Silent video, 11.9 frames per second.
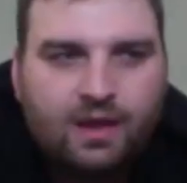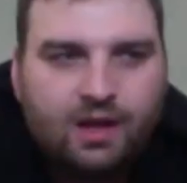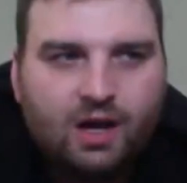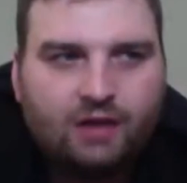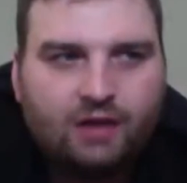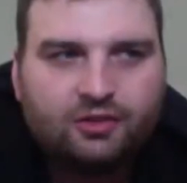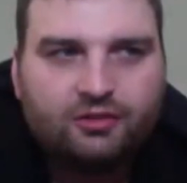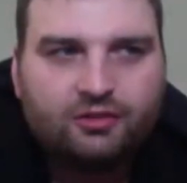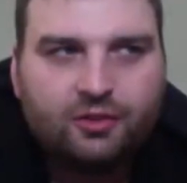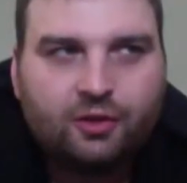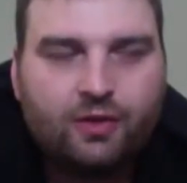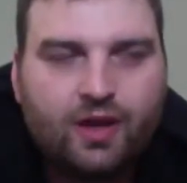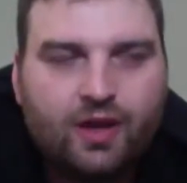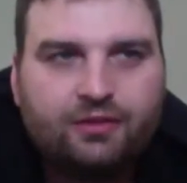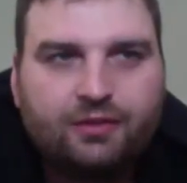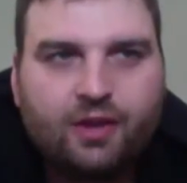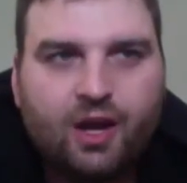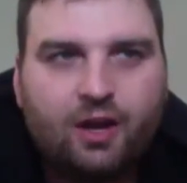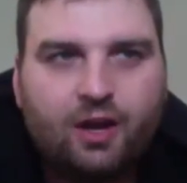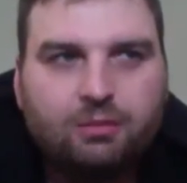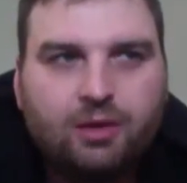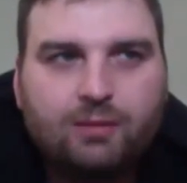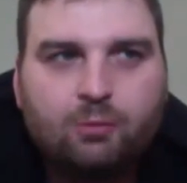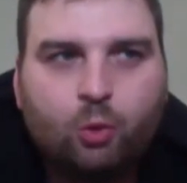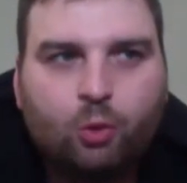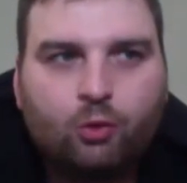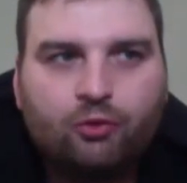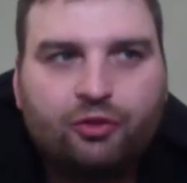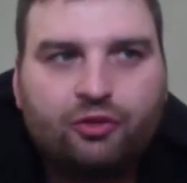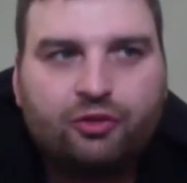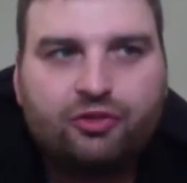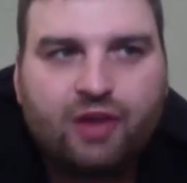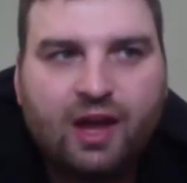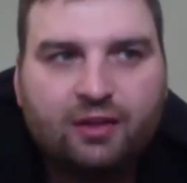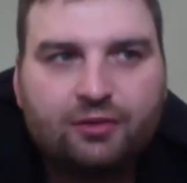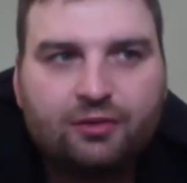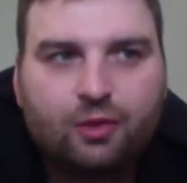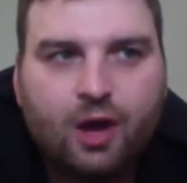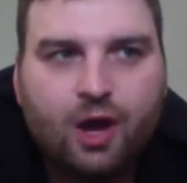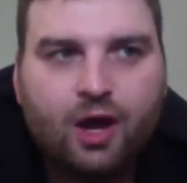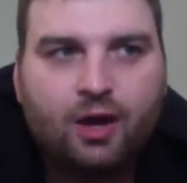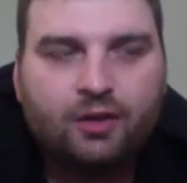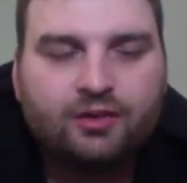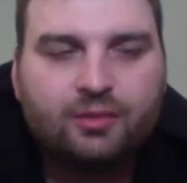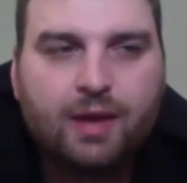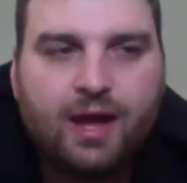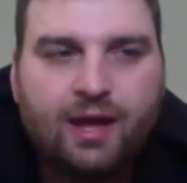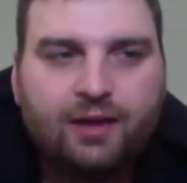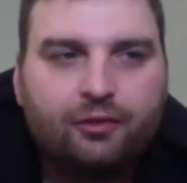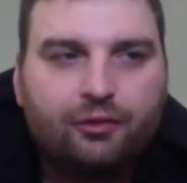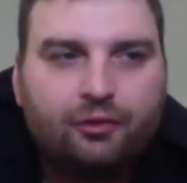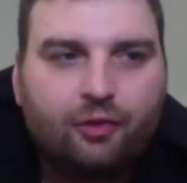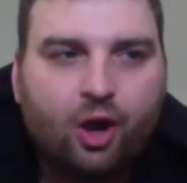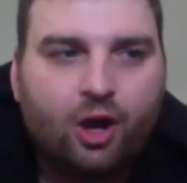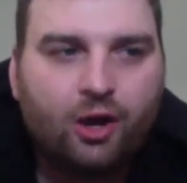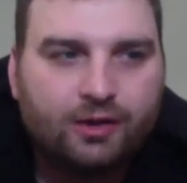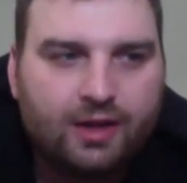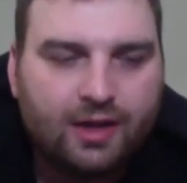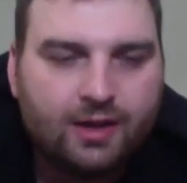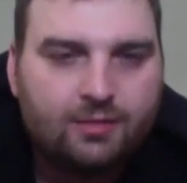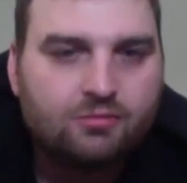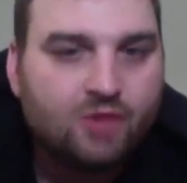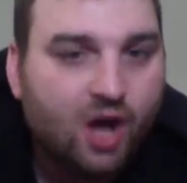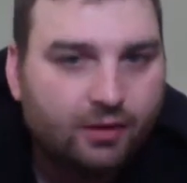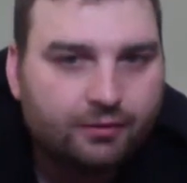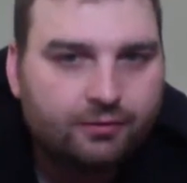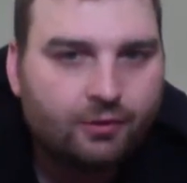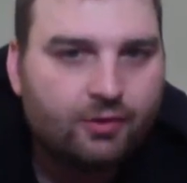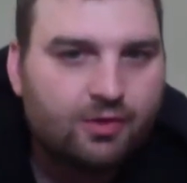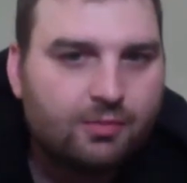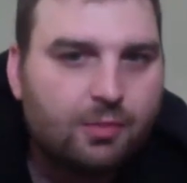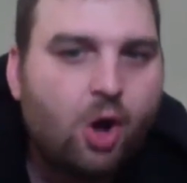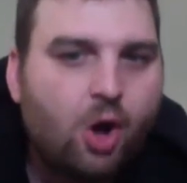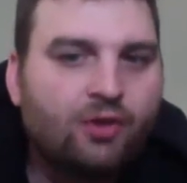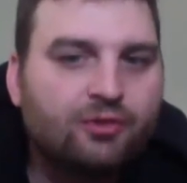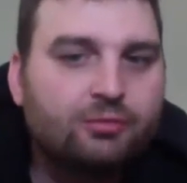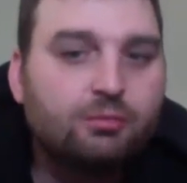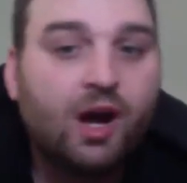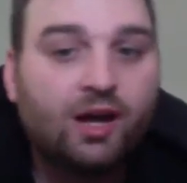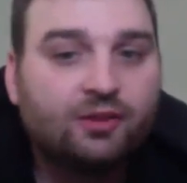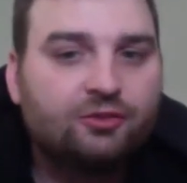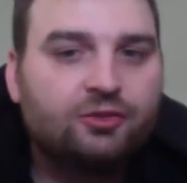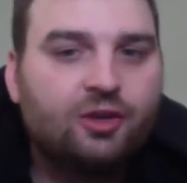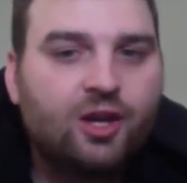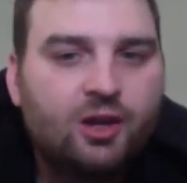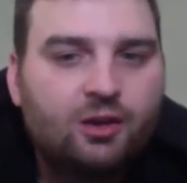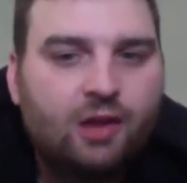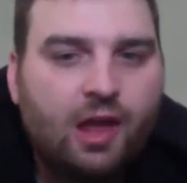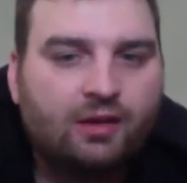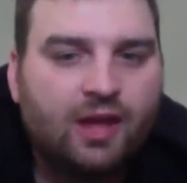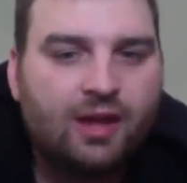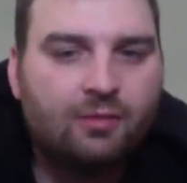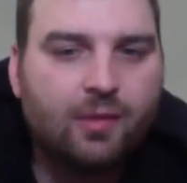I just feel that Blake Bortles' success depends on him not throwing the ball as much, and him